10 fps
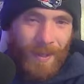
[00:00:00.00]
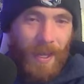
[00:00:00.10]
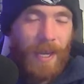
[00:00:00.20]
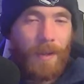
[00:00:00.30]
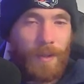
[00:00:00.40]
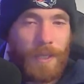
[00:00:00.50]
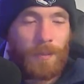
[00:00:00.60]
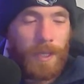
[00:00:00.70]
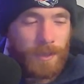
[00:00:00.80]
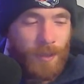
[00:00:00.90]

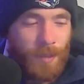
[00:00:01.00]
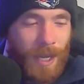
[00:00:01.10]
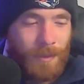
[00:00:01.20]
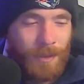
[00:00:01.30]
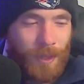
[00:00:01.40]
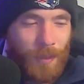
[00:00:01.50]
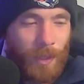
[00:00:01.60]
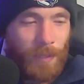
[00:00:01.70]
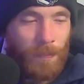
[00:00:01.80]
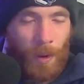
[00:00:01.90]
that's why sometimes there's like
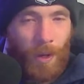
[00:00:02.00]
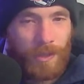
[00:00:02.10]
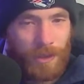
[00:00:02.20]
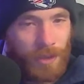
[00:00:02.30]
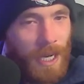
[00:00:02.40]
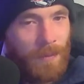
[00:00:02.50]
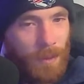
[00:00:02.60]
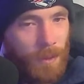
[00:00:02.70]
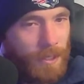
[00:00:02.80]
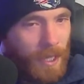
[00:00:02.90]
weird pauses, or I
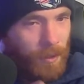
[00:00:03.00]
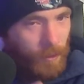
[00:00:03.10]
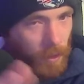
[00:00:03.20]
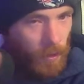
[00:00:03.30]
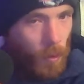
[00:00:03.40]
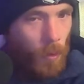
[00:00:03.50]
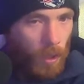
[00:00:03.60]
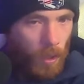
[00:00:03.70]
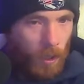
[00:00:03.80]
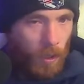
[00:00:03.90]
have to like kind of like
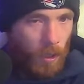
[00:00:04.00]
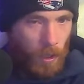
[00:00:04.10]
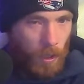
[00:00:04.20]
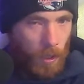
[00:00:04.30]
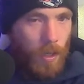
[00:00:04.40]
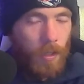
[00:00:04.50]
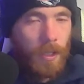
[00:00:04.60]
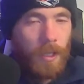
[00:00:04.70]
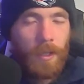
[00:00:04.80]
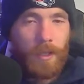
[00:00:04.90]
go